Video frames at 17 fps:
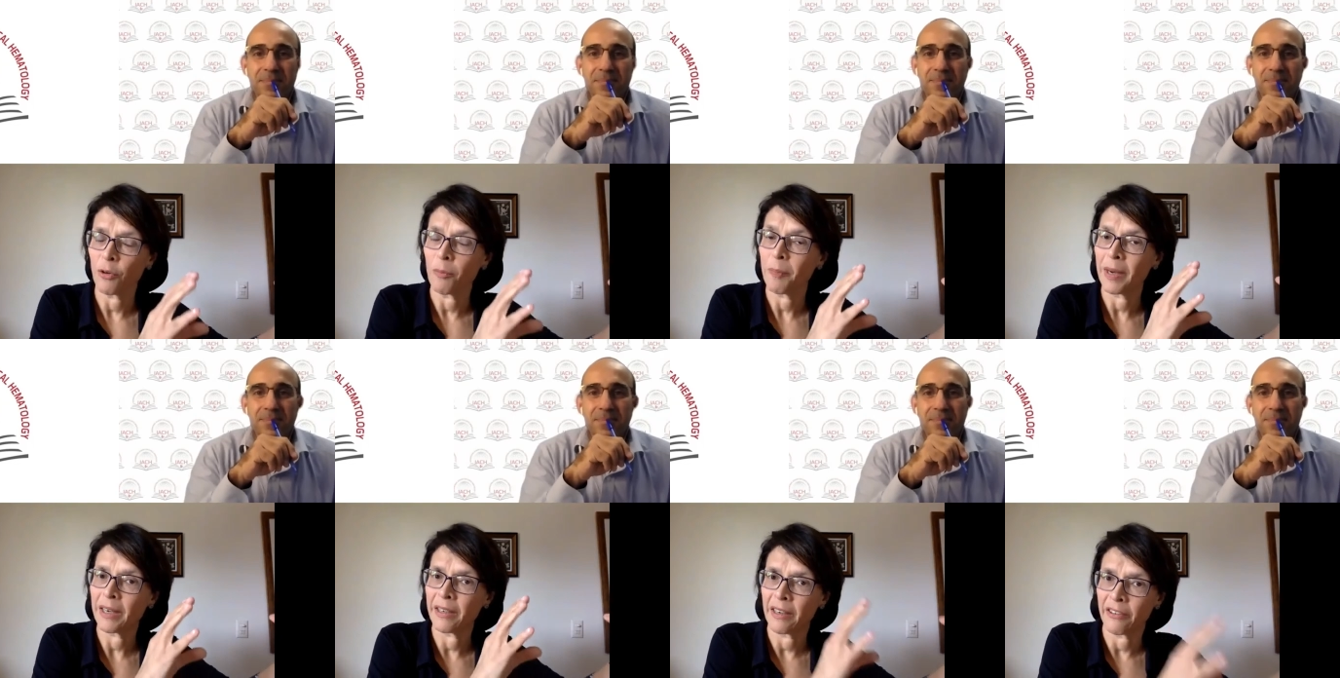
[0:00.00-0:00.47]

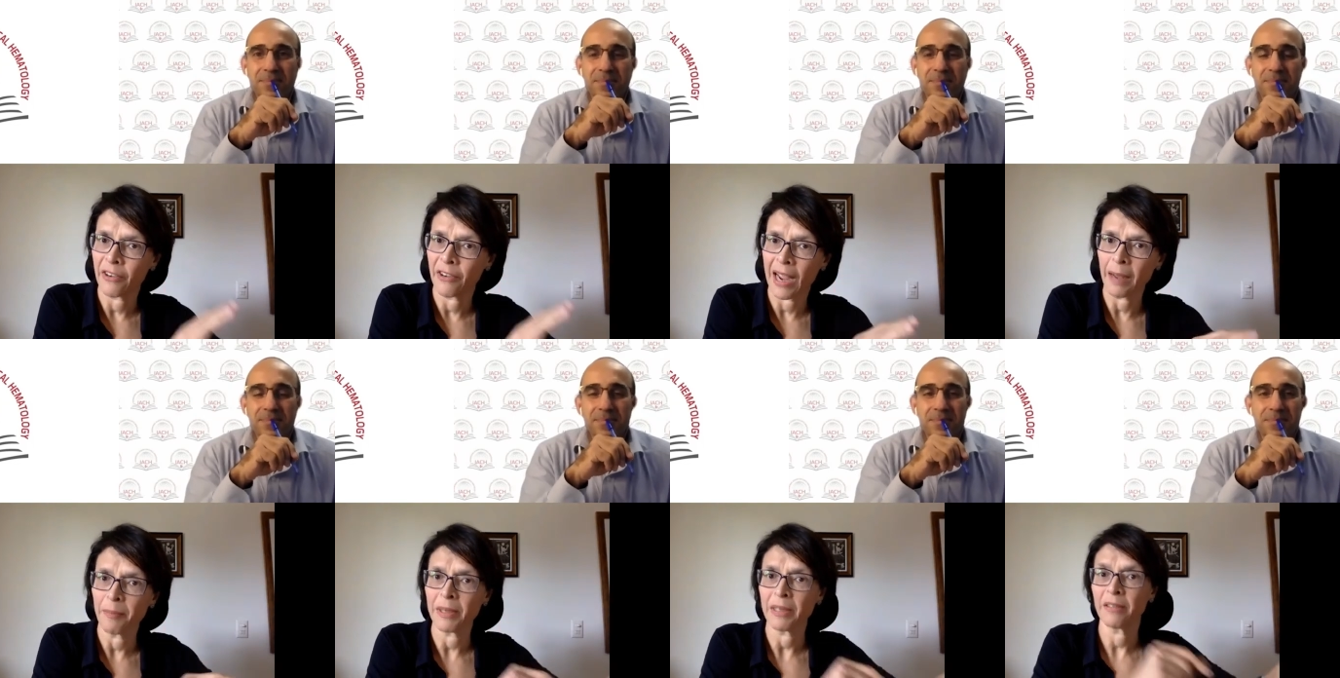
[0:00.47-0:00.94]
Speaker 1: compared
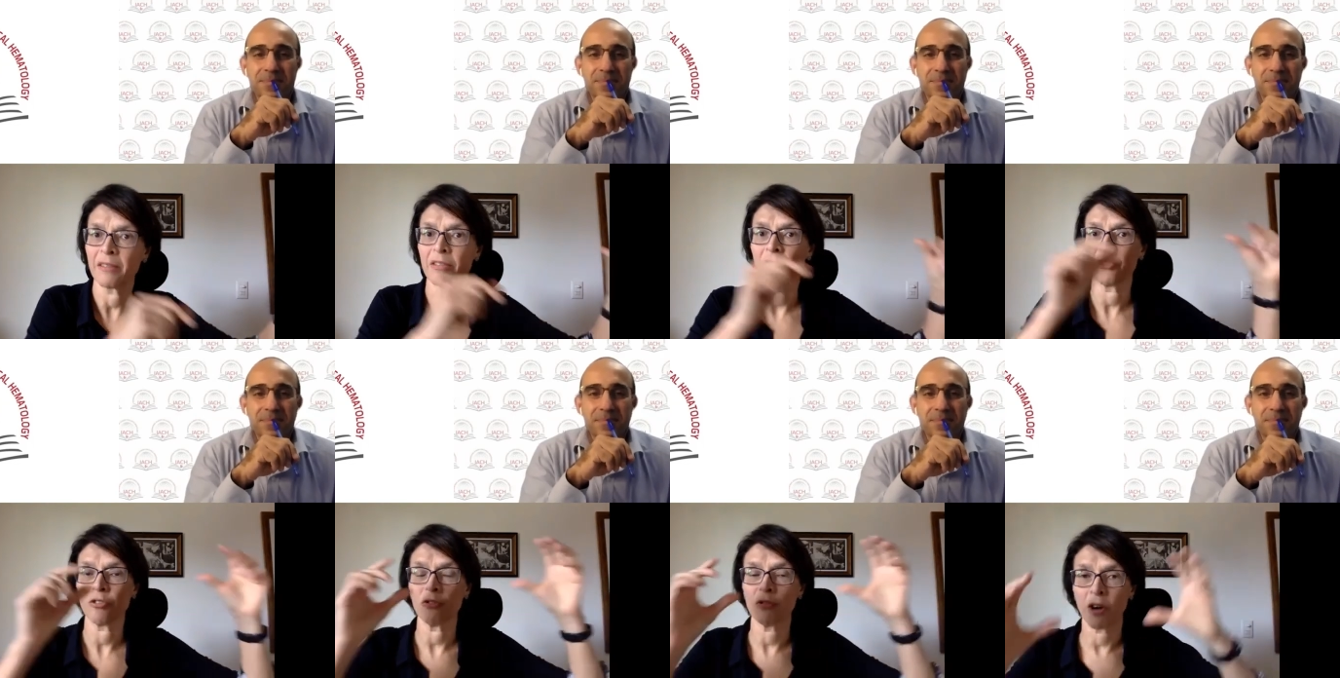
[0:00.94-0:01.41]
rabbit
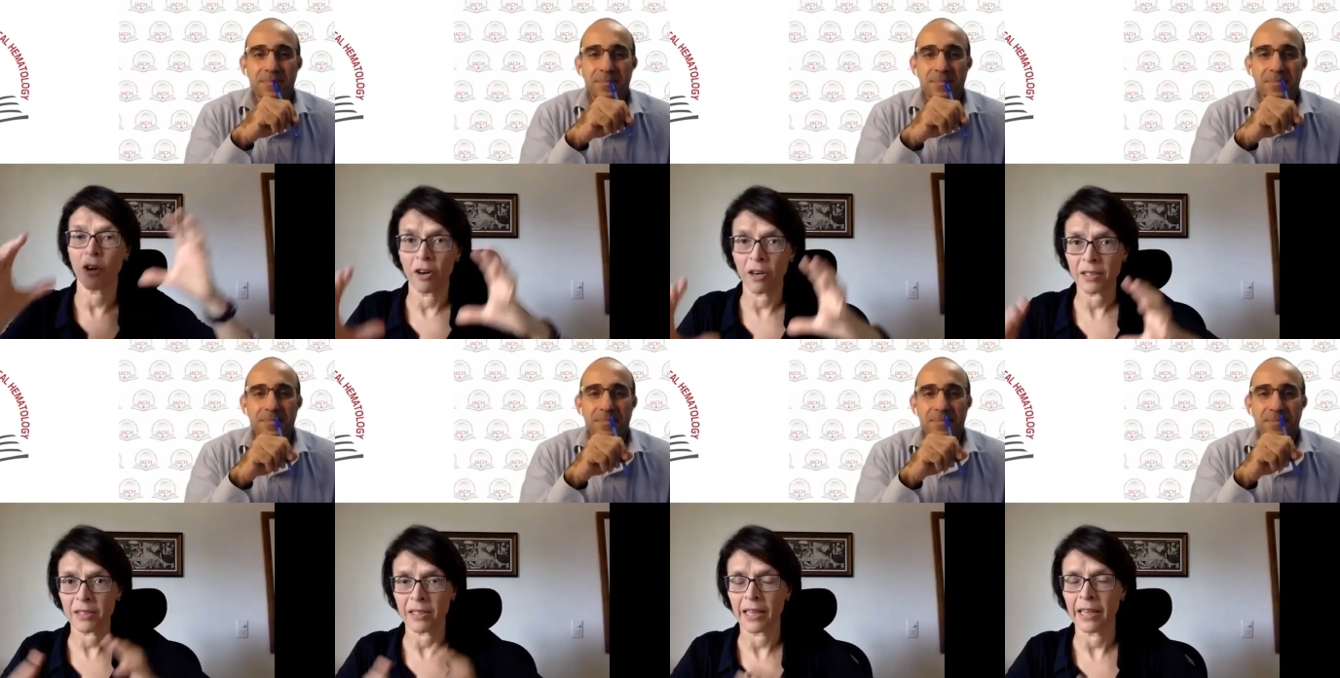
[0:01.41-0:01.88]
to
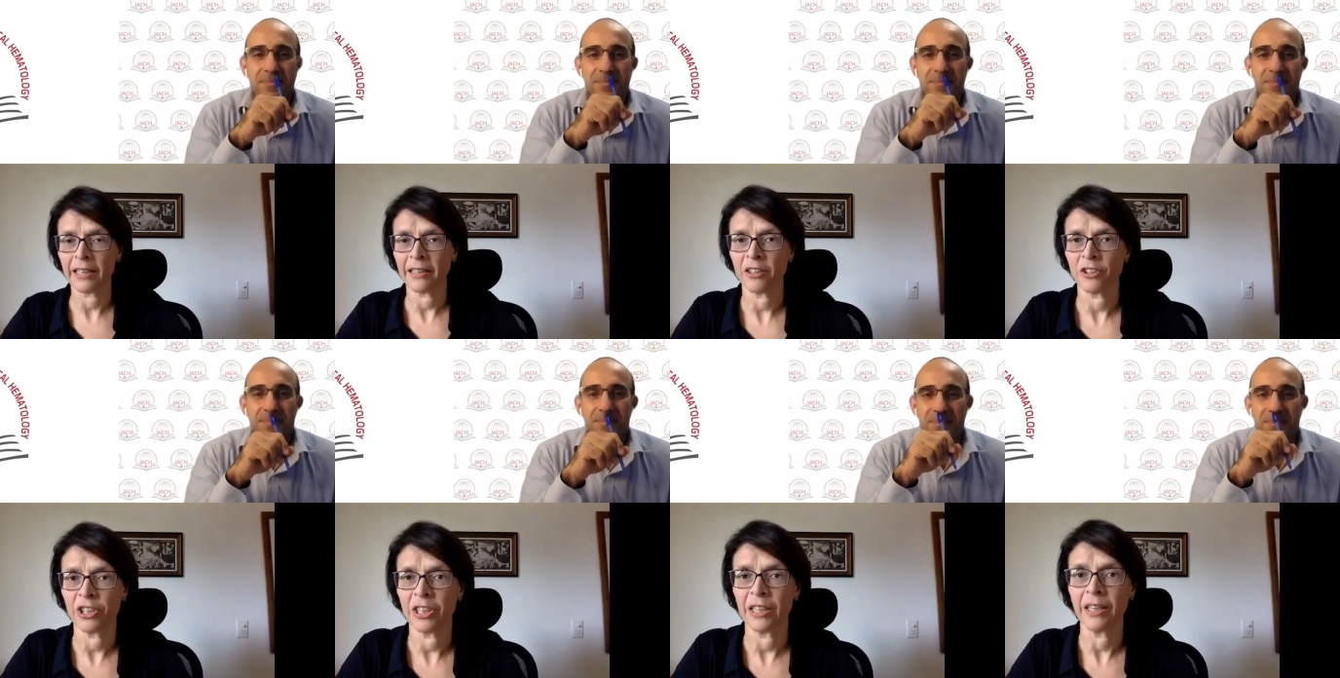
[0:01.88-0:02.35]
horse
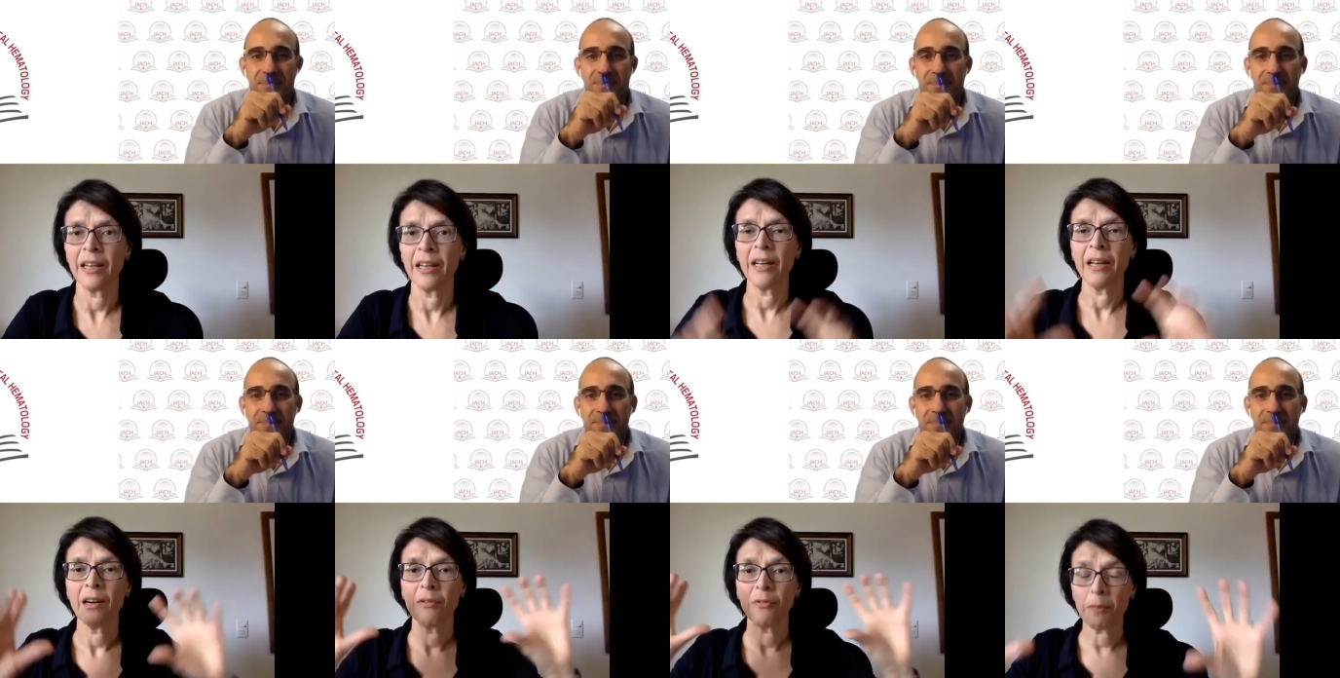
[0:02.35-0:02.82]
ATG
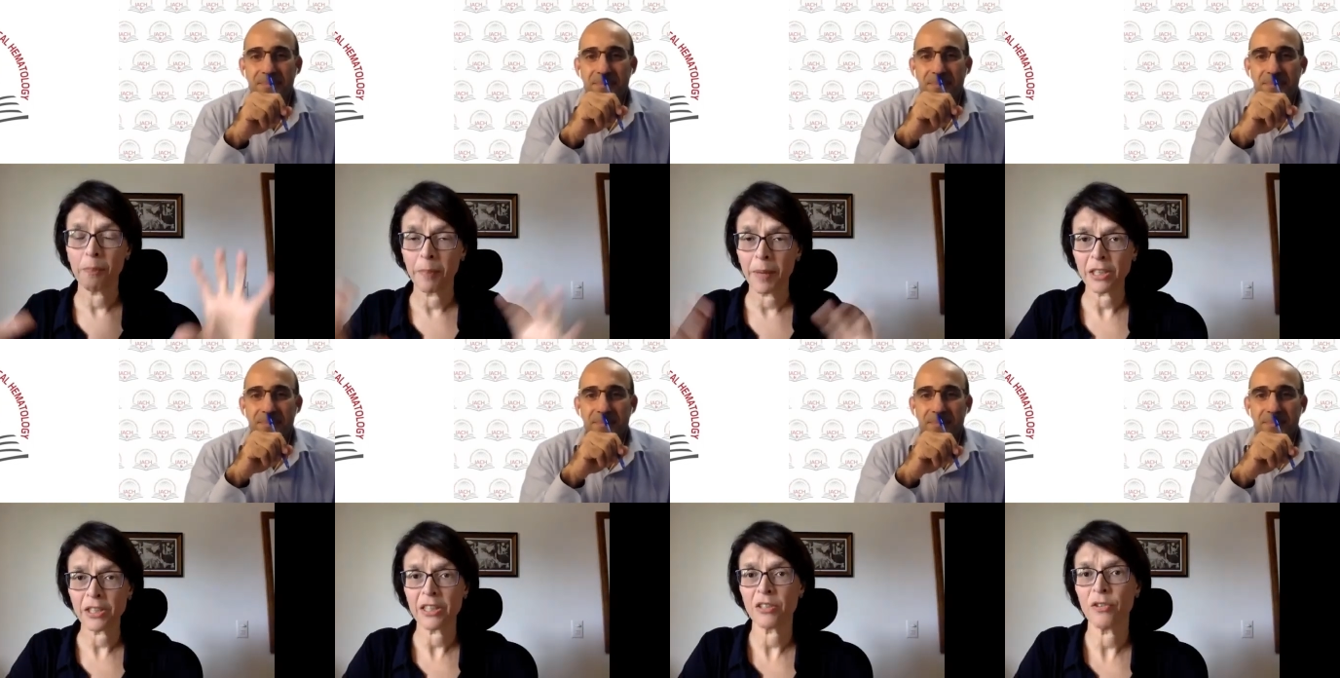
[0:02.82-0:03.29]
for
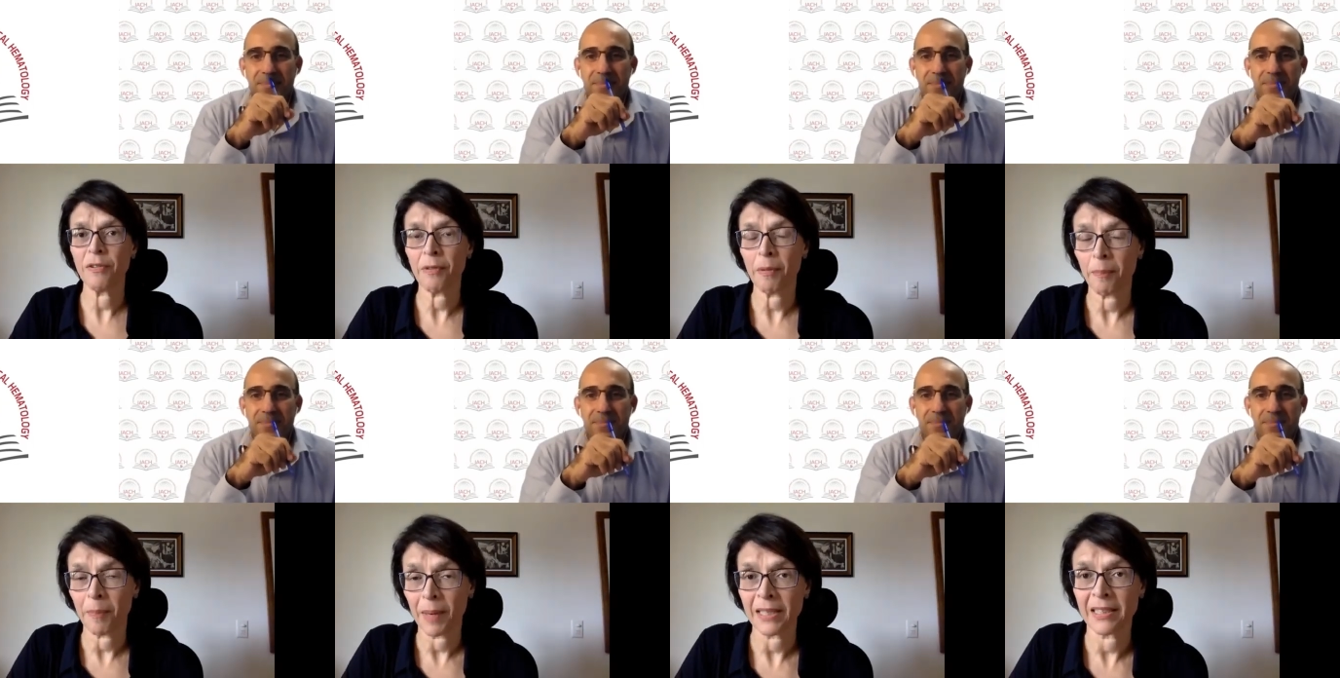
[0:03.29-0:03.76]
patients with
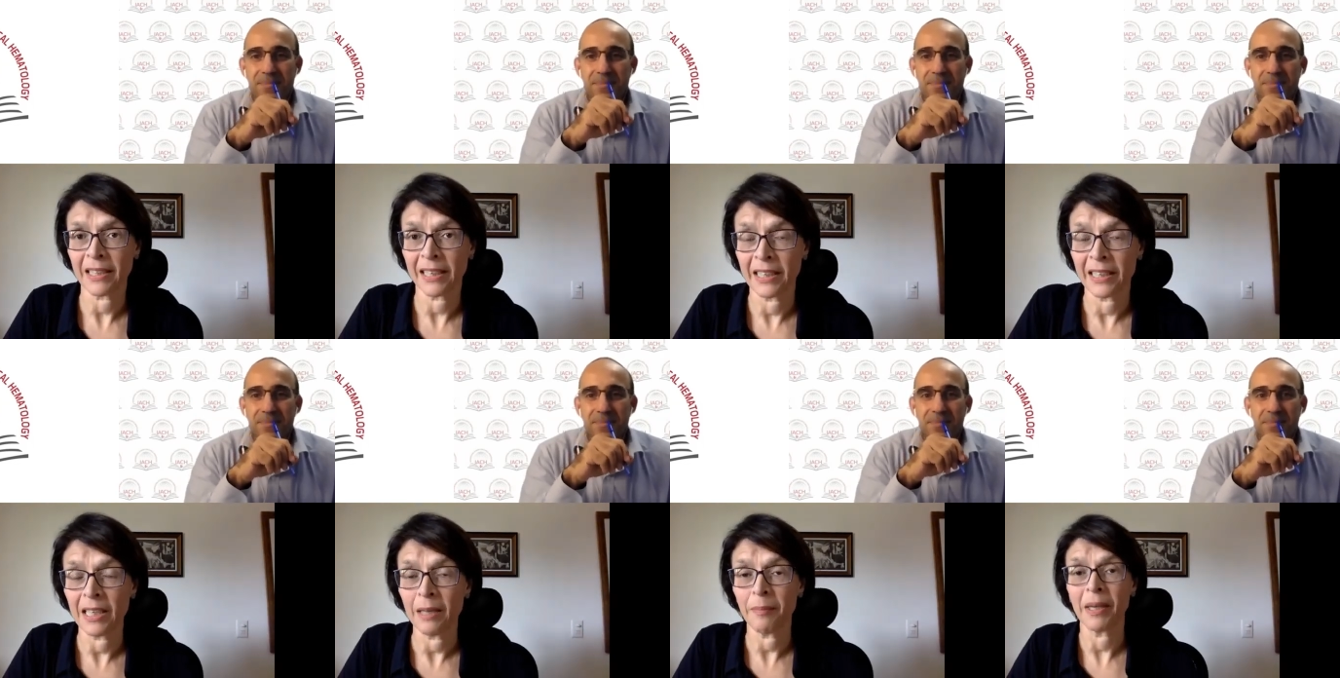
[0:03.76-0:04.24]
aplastic
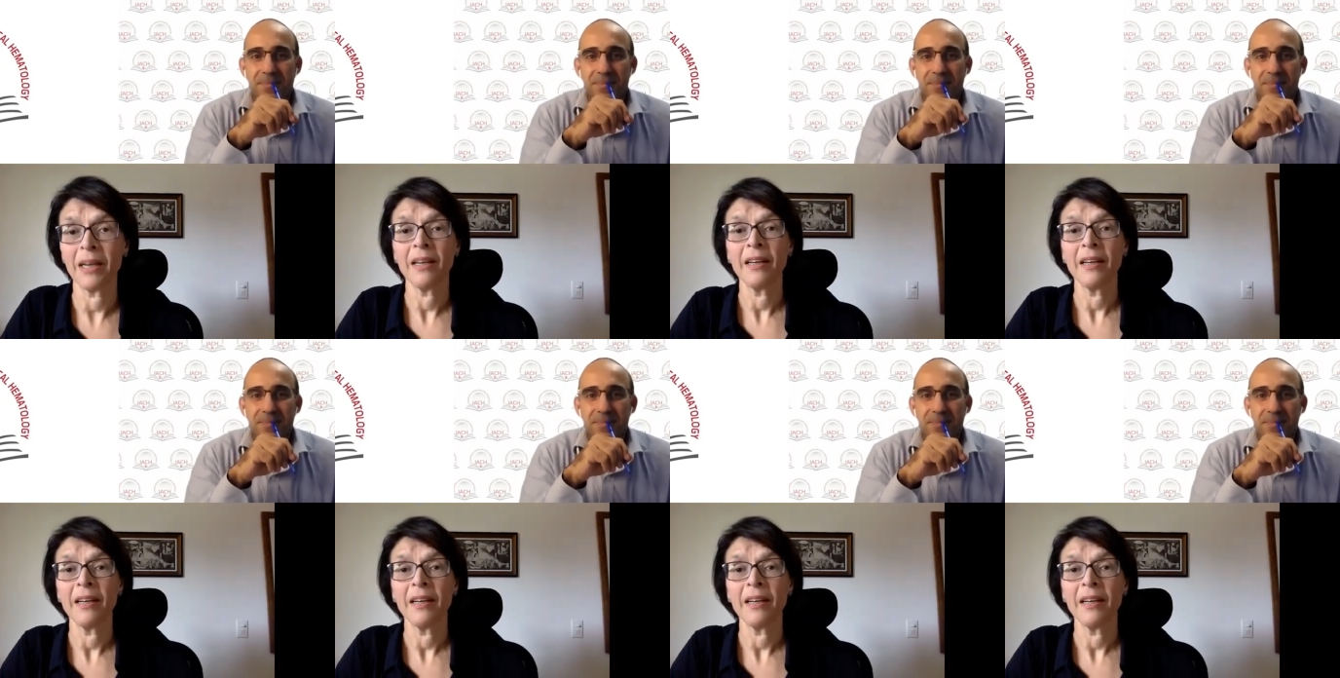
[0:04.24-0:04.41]
anemia,